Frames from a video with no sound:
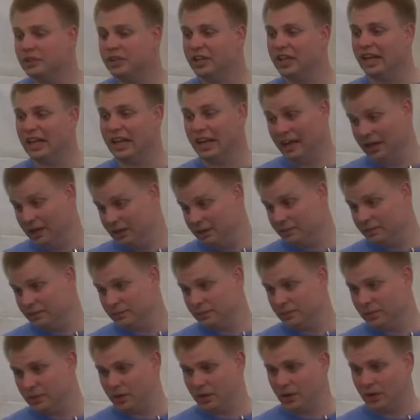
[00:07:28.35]
the
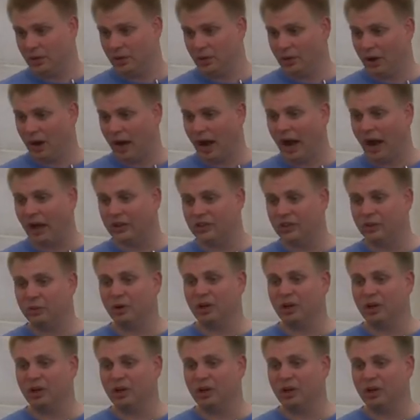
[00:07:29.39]
uh, the